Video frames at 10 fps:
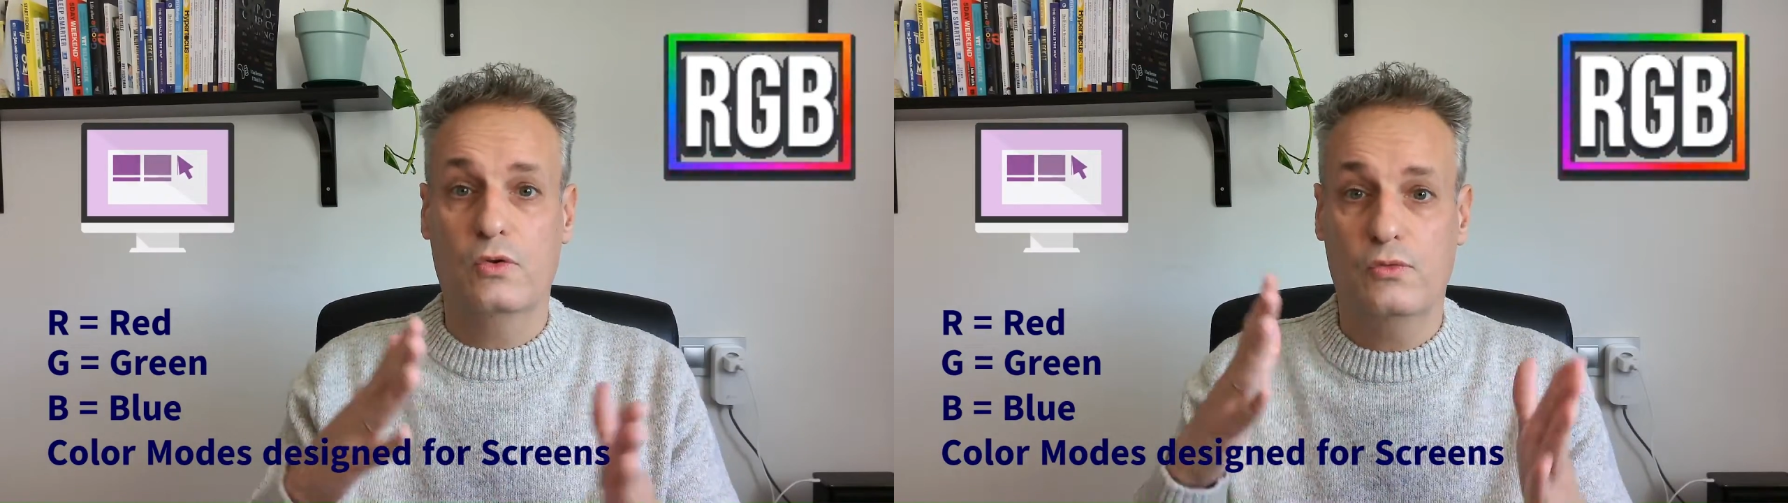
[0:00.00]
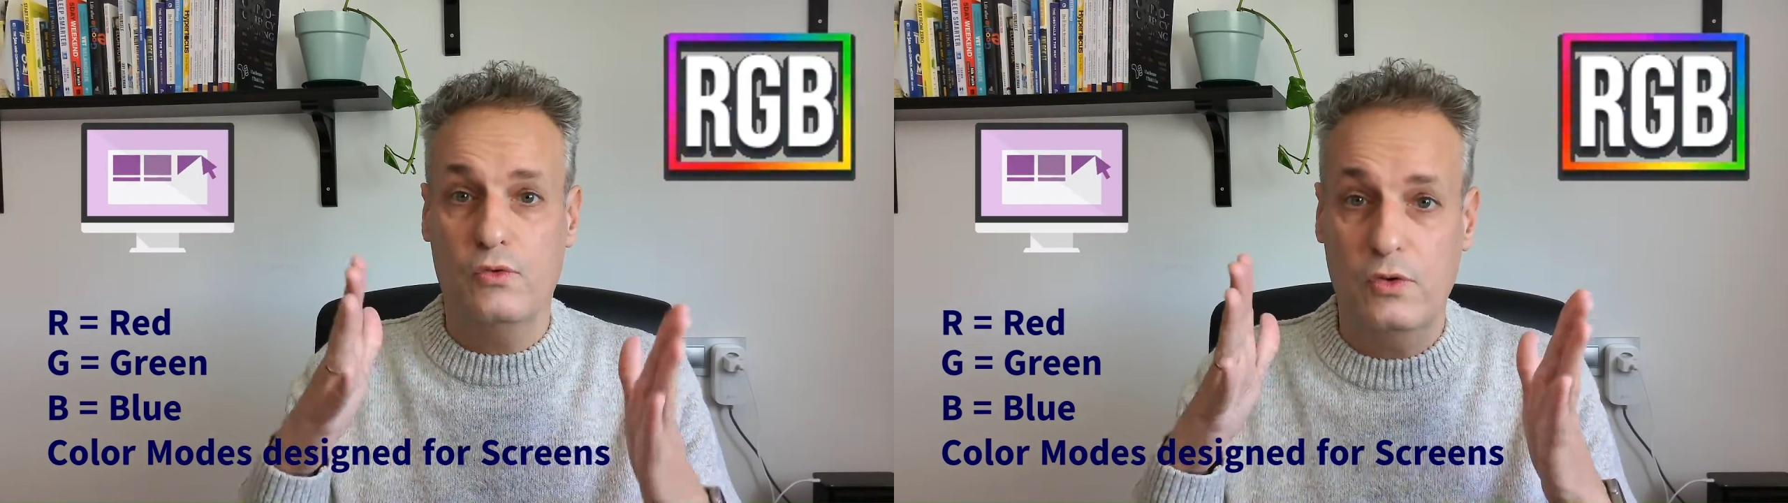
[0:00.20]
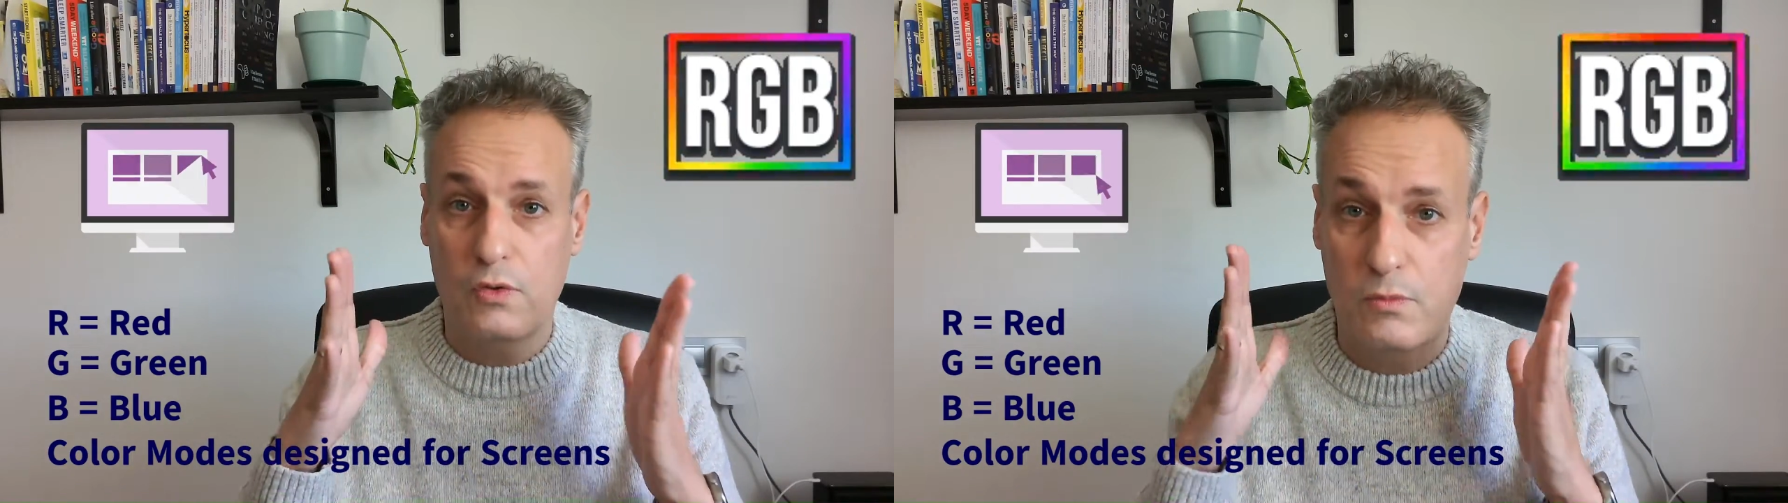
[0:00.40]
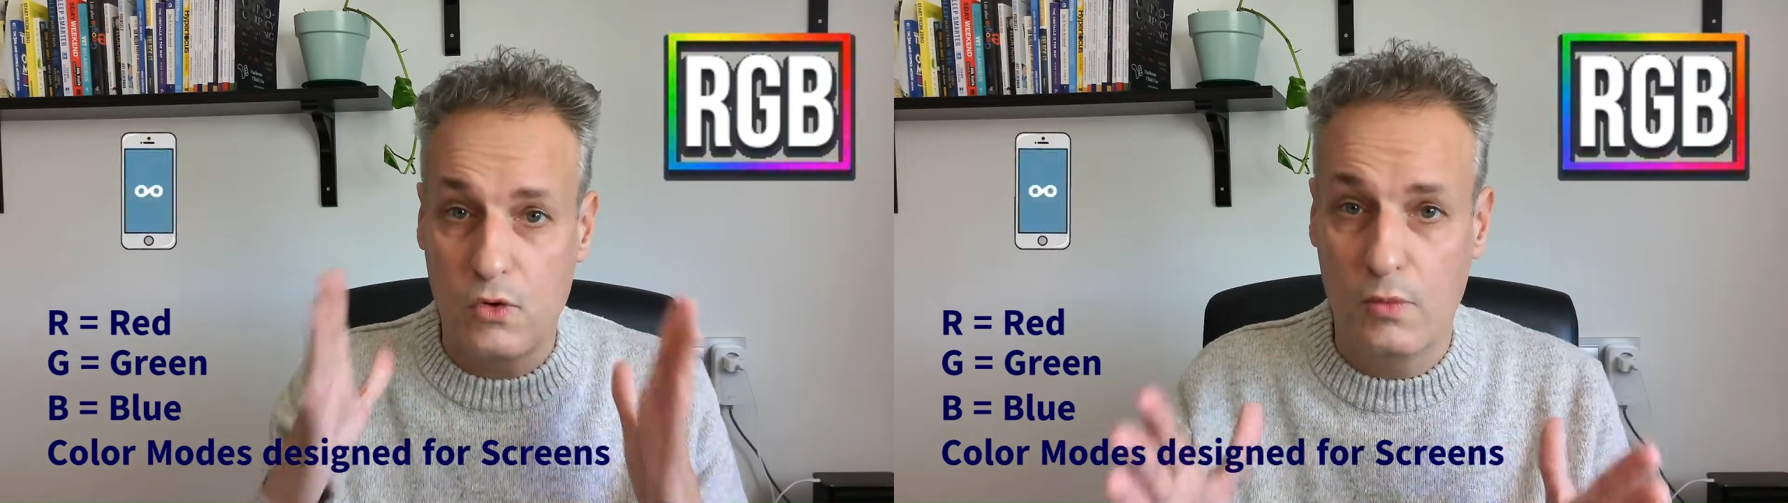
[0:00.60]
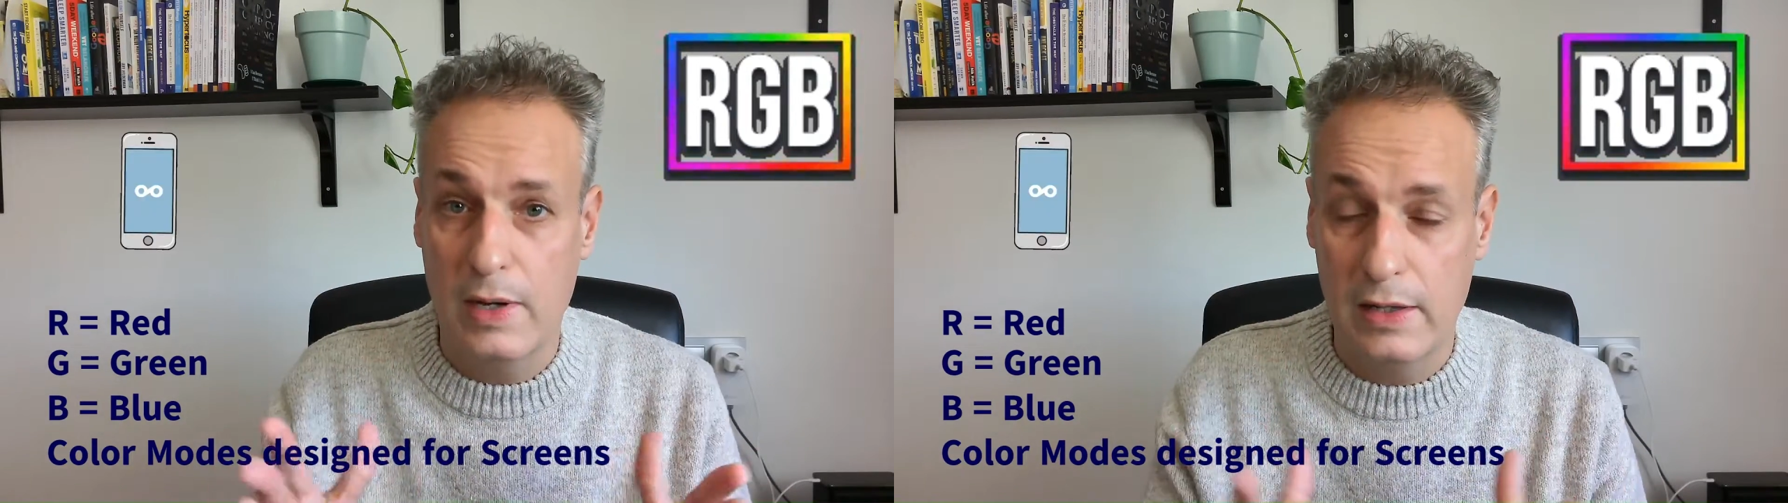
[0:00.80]
for your
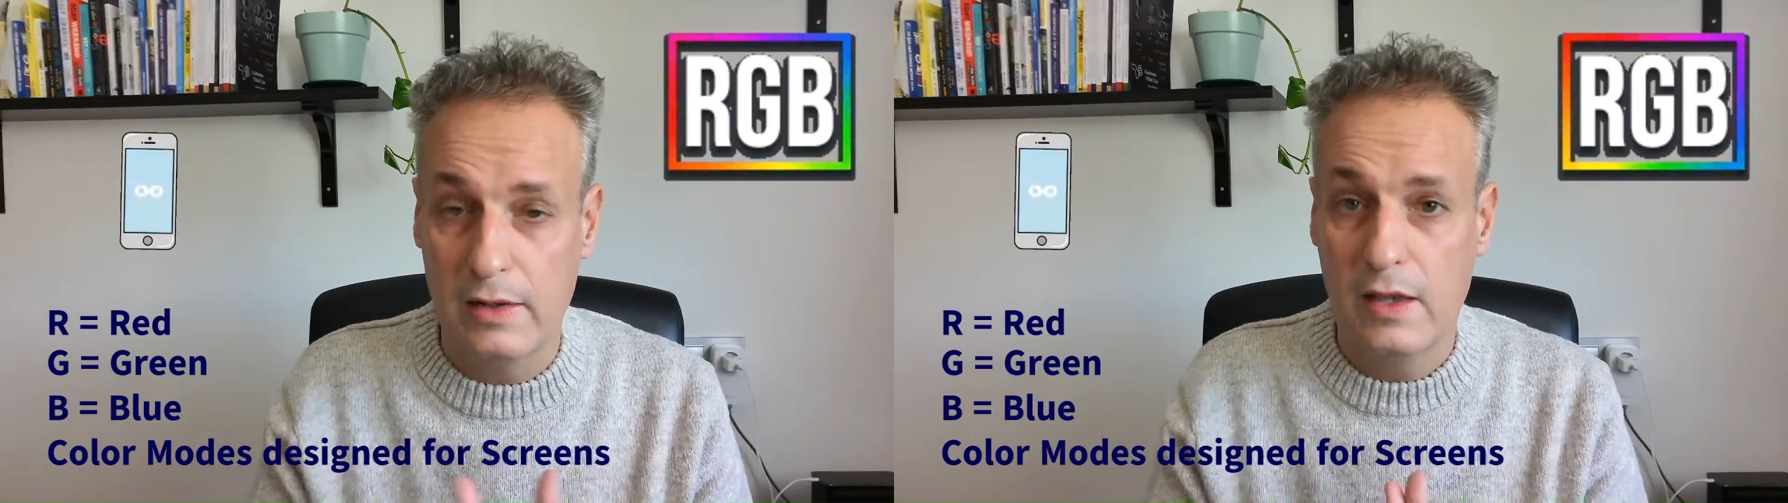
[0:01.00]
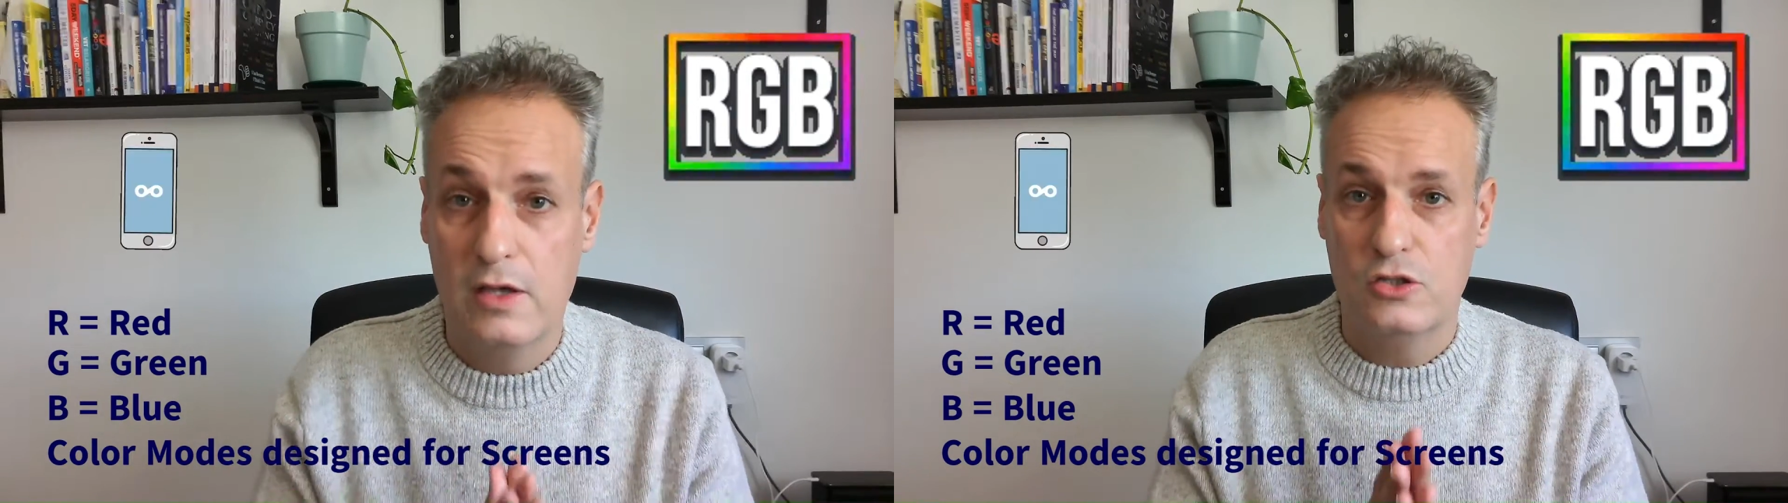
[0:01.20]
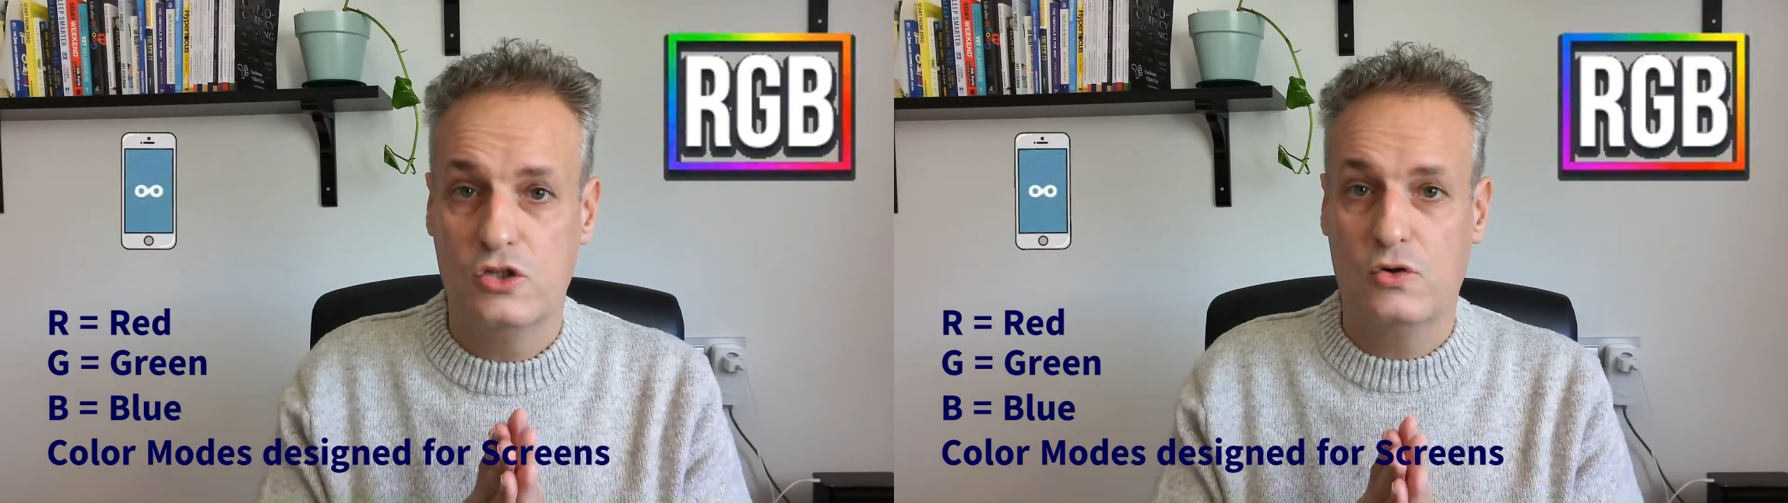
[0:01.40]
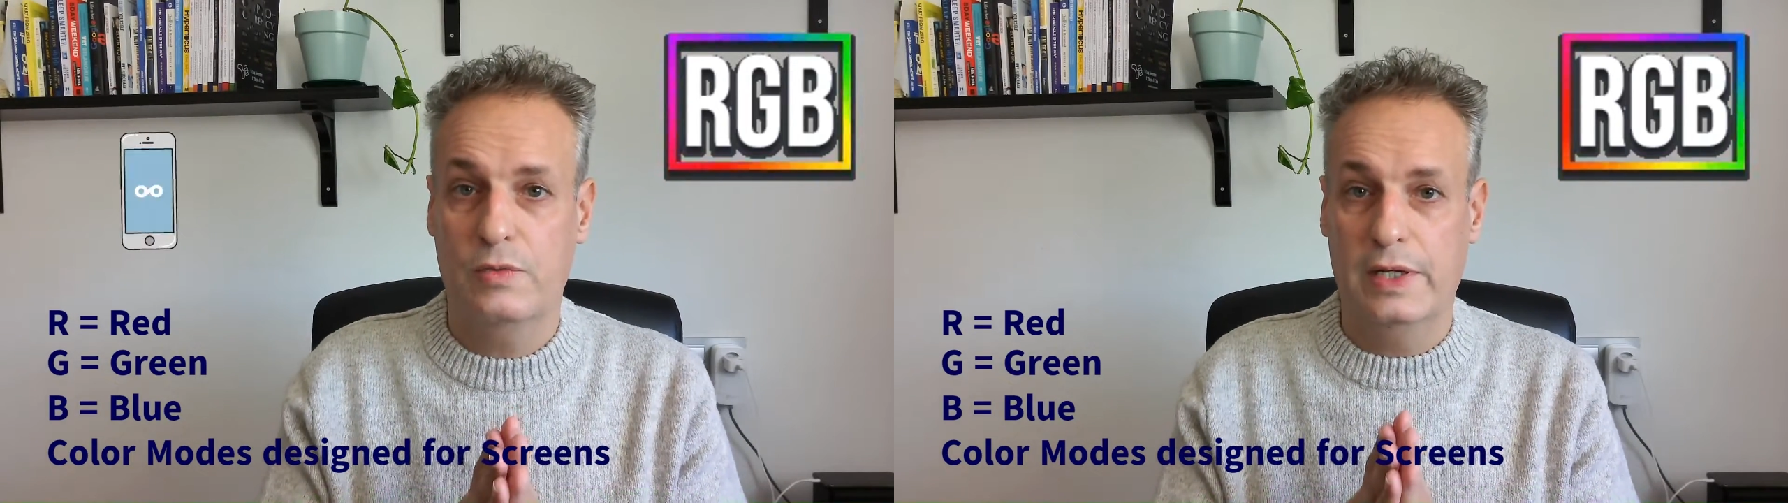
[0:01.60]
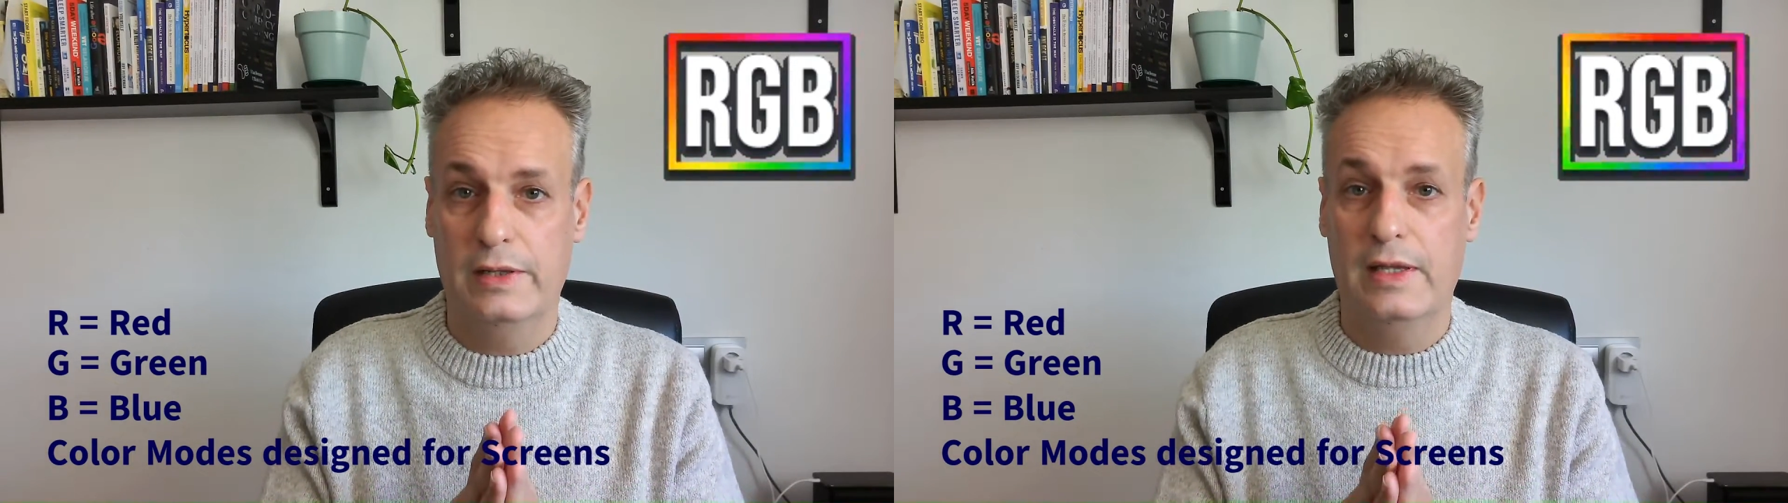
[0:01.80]
mobile
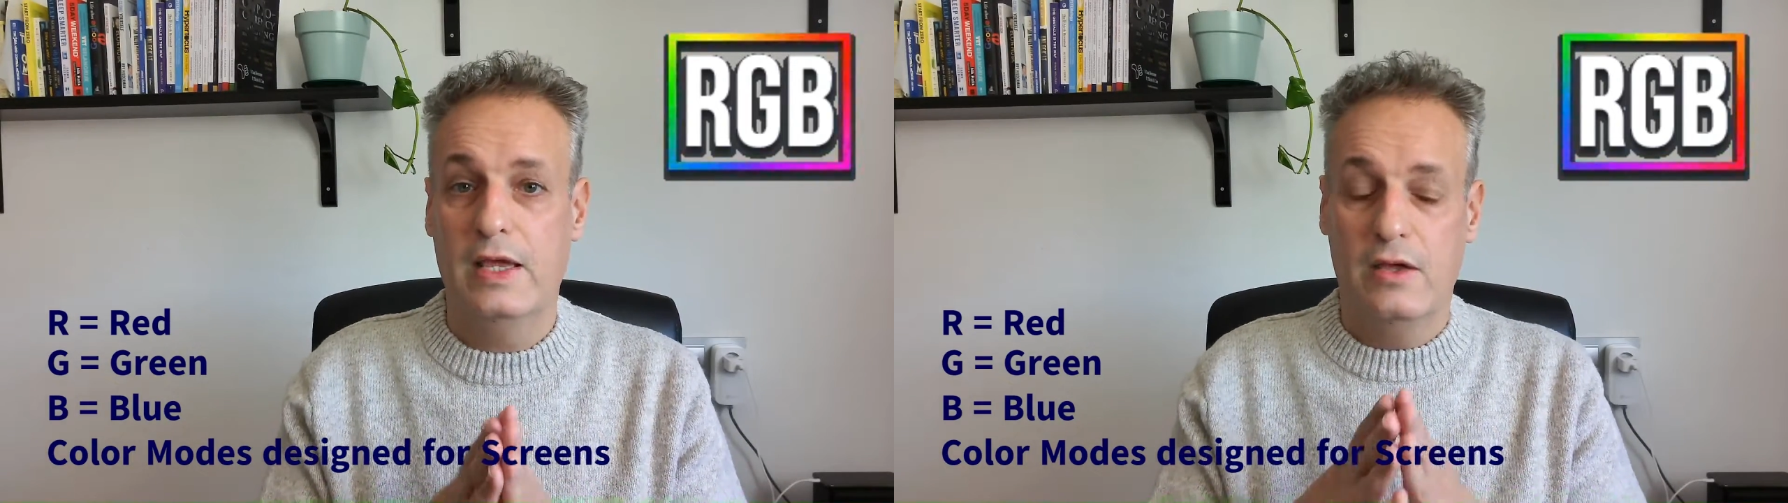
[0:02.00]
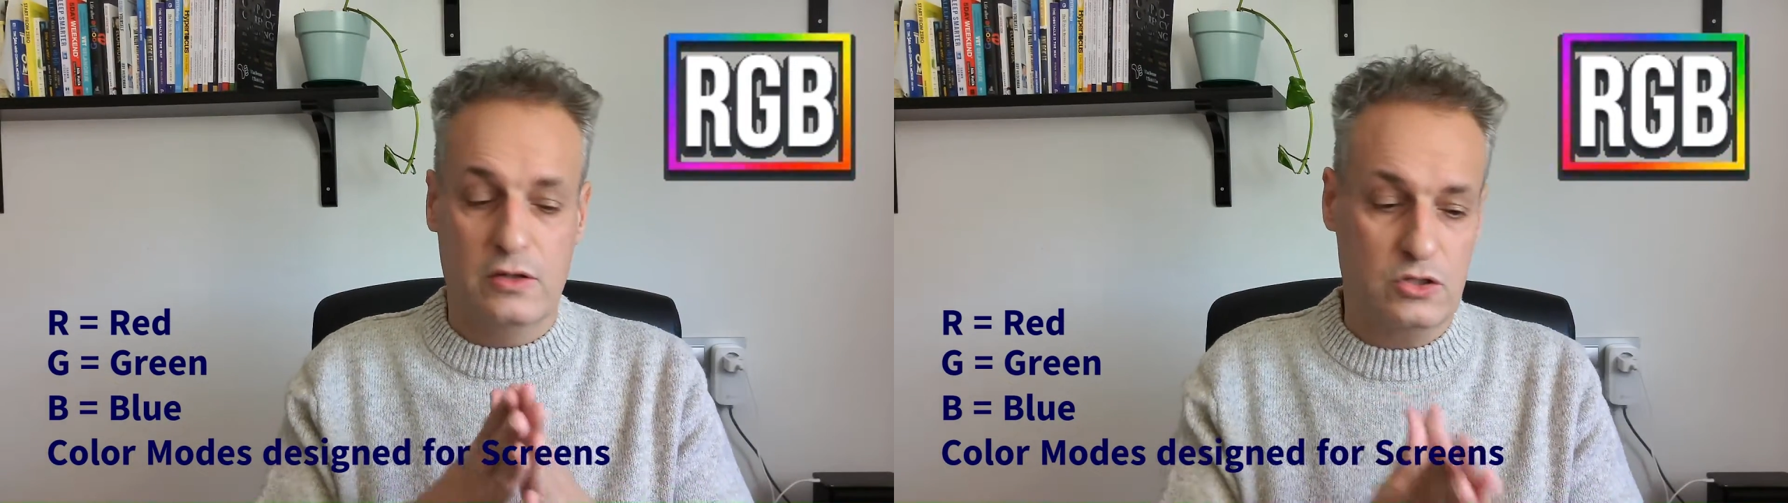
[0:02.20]
screen. It